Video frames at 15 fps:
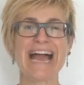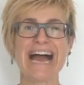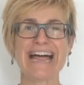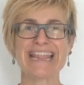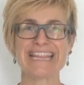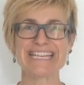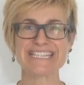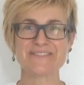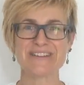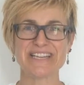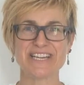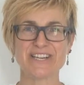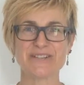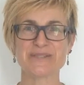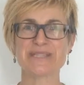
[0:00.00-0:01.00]
And this
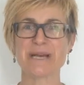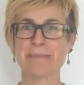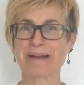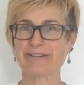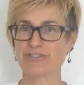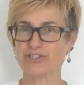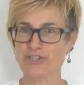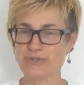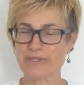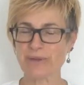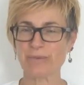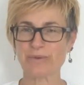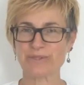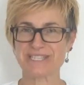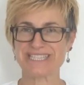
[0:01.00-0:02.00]
video is about
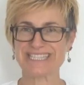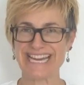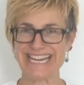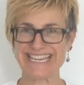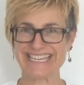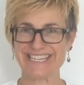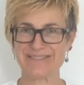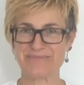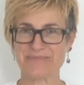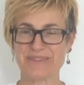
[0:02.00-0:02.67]
choosing what to take.